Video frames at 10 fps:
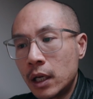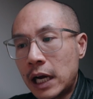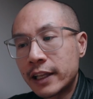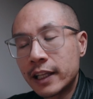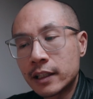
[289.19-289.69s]

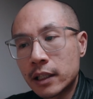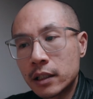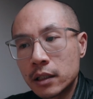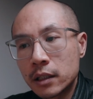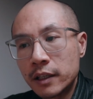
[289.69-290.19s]
I think that
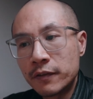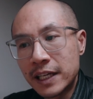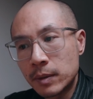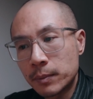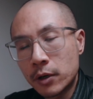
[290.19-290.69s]
the
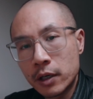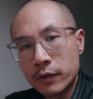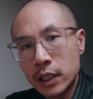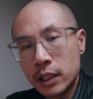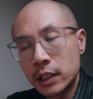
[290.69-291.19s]
investment part of
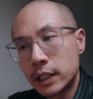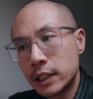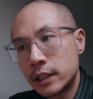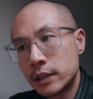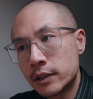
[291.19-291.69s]
it
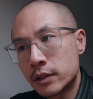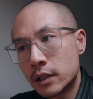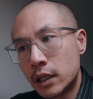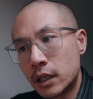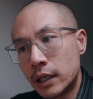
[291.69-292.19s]
is
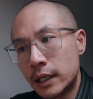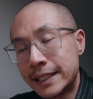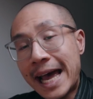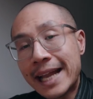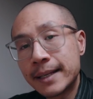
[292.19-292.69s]
an
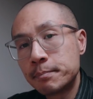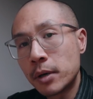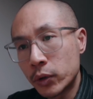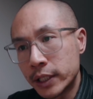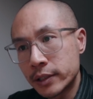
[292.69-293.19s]
added
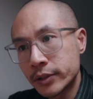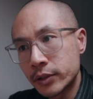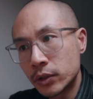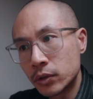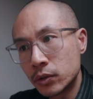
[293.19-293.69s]
bonus
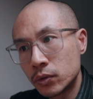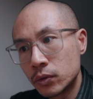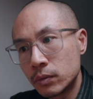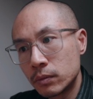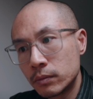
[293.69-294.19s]

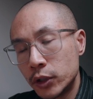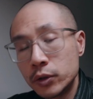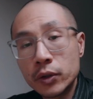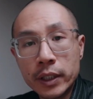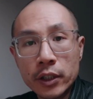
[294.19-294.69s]
to you
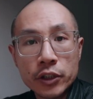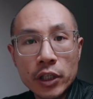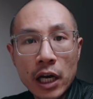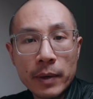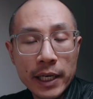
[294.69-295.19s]
doing a good
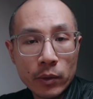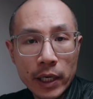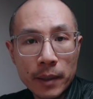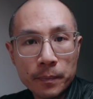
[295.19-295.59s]
job anyway.